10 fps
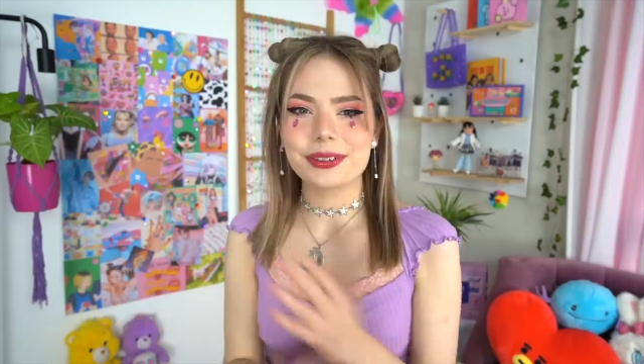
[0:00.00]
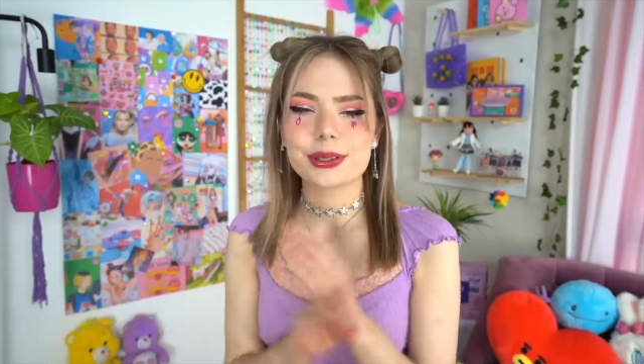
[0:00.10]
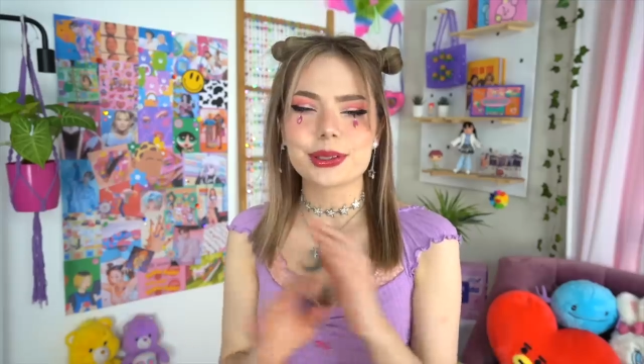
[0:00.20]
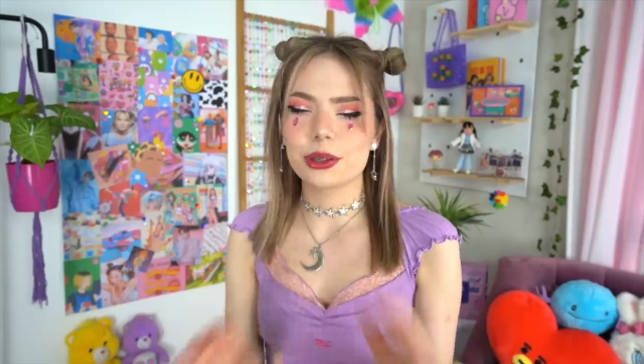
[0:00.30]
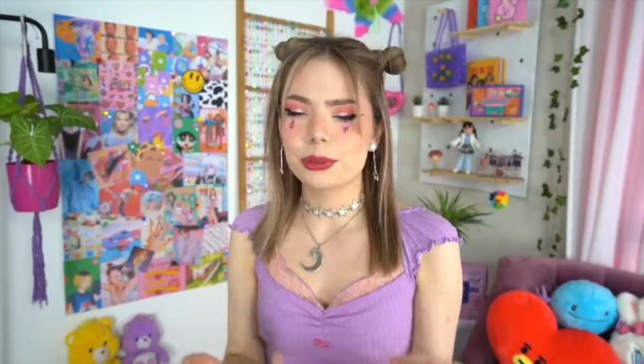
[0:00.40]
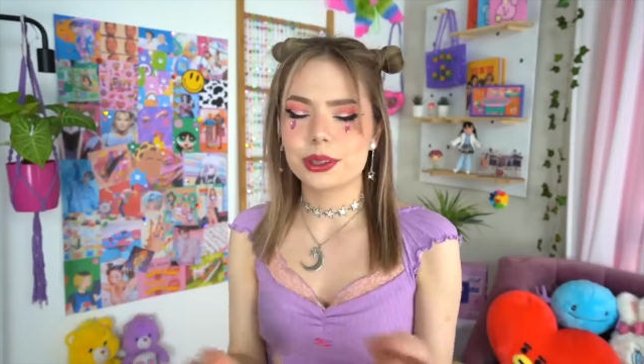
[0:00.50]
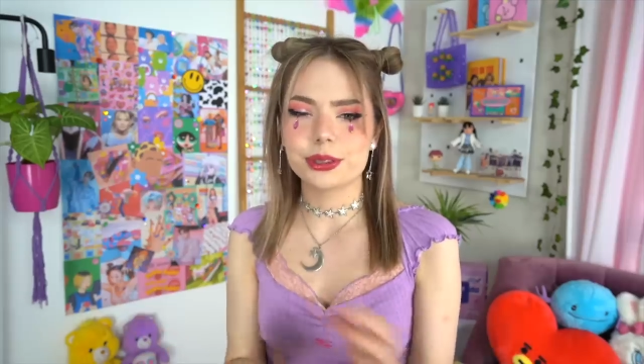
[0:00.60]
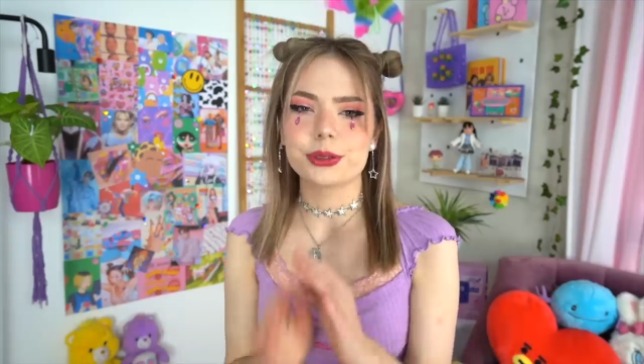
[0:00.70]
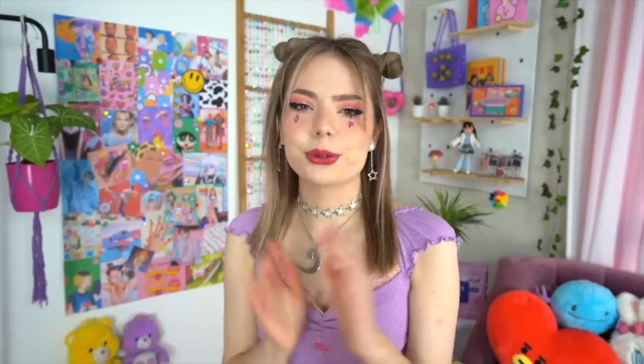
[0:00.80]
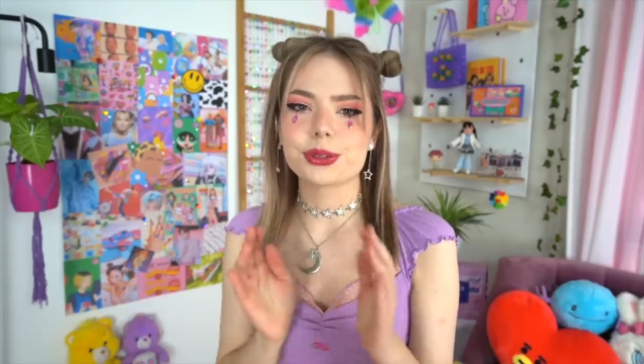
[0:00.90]
it was so
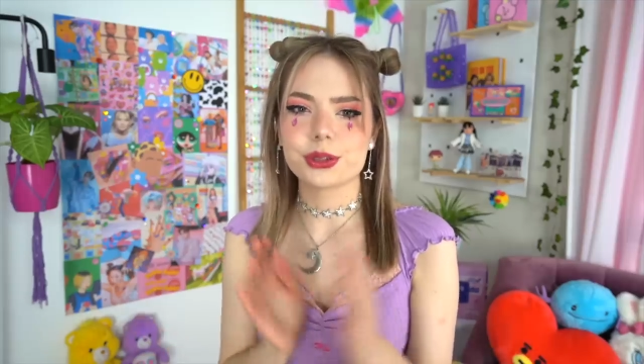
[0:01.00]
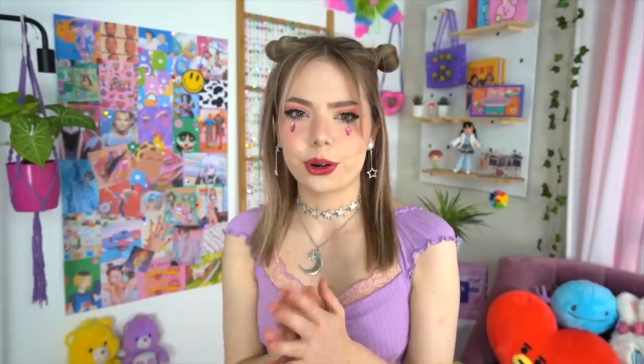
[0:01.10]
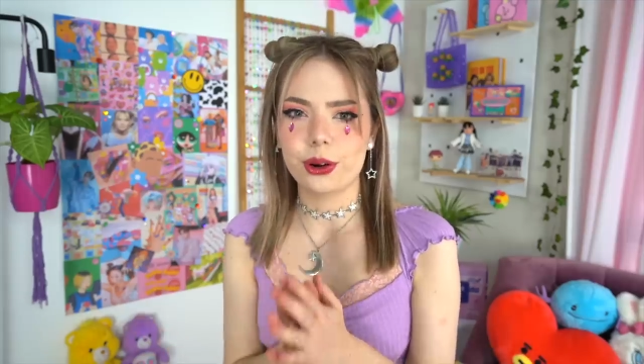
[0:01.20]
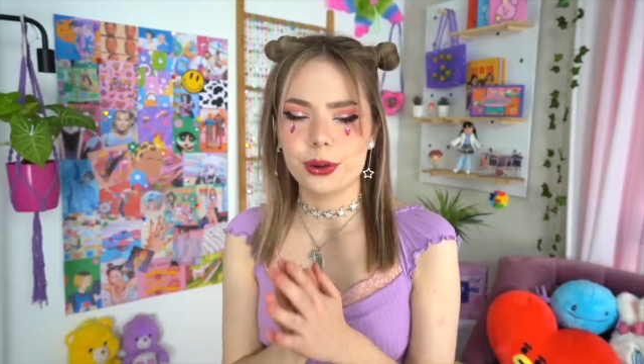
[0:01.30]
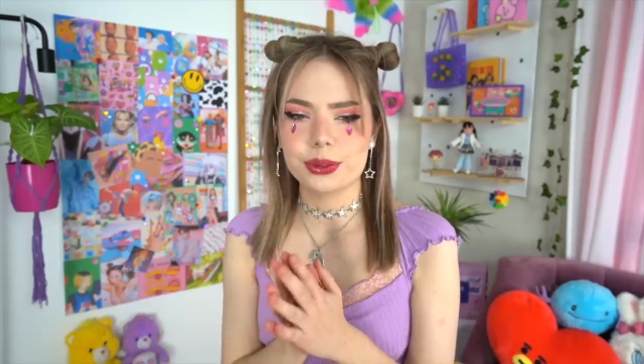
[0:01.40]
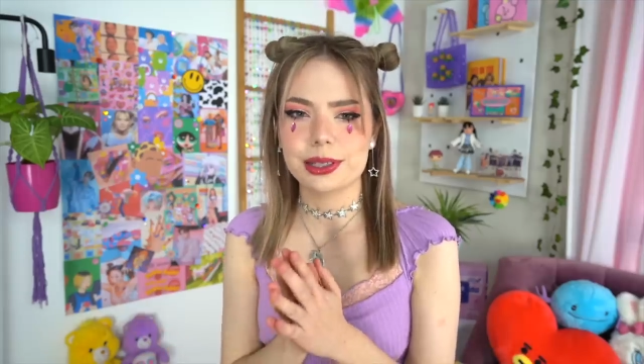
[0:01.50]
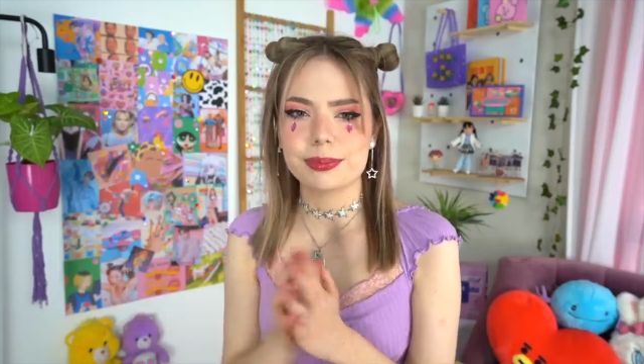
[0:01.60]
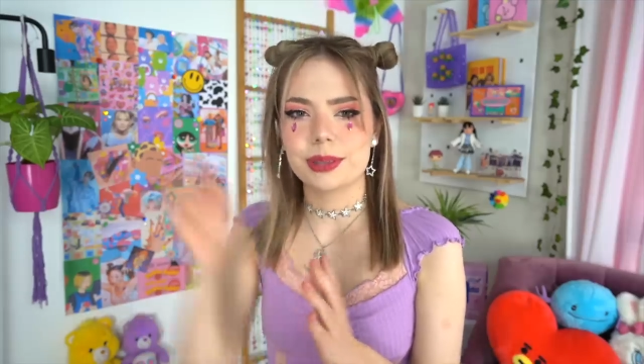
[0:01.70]
beautiful, so wholesome.